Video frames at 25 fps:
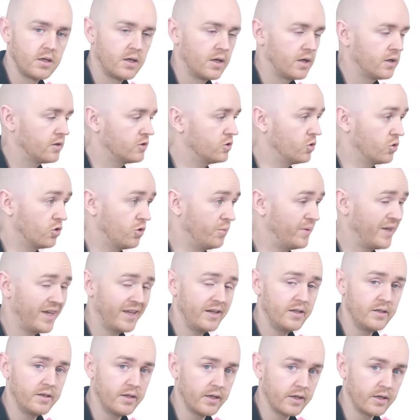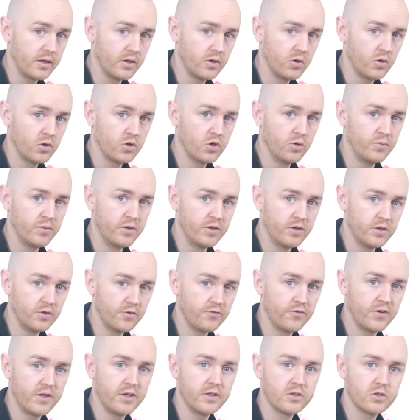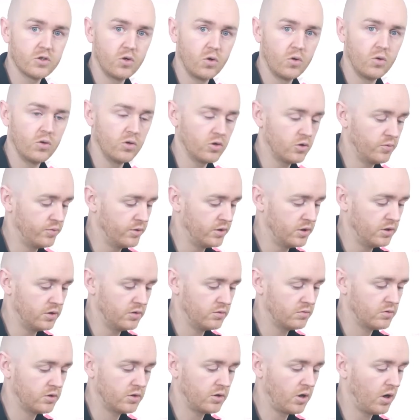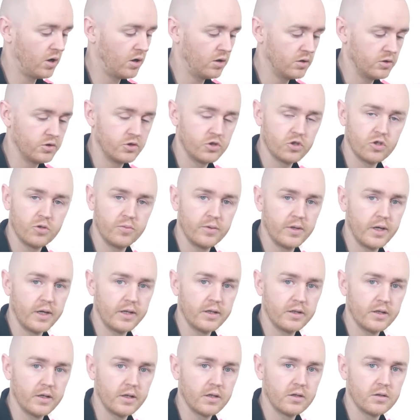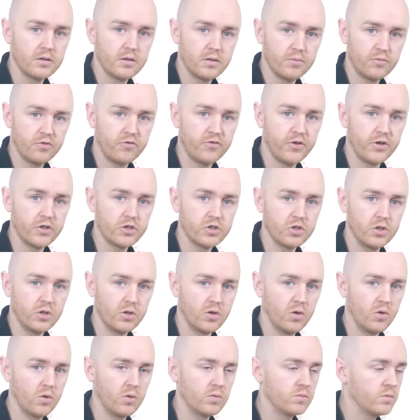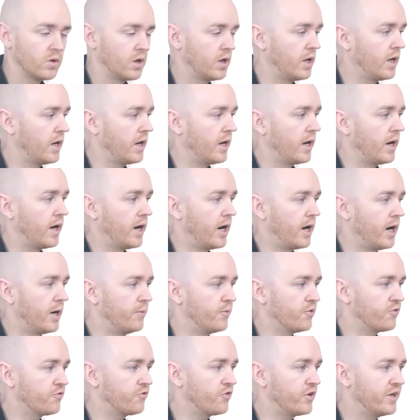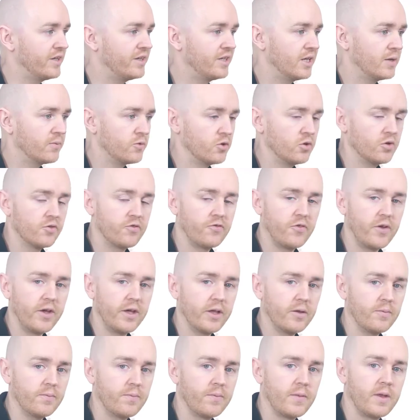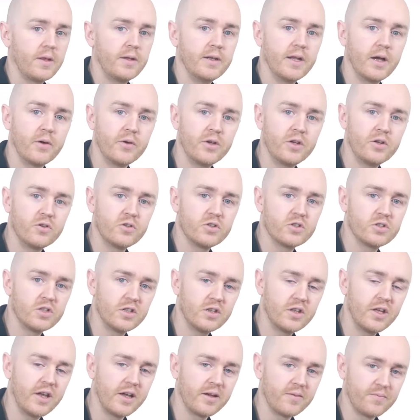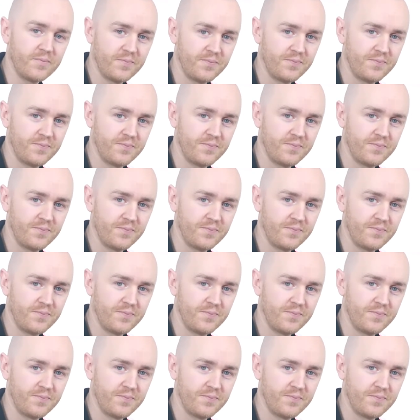So it could be anything, you know, it could be your fitness goal, it could be college, it could be anything, professional goal. I'm afraid that I'm going to fail. Now, here is the thing.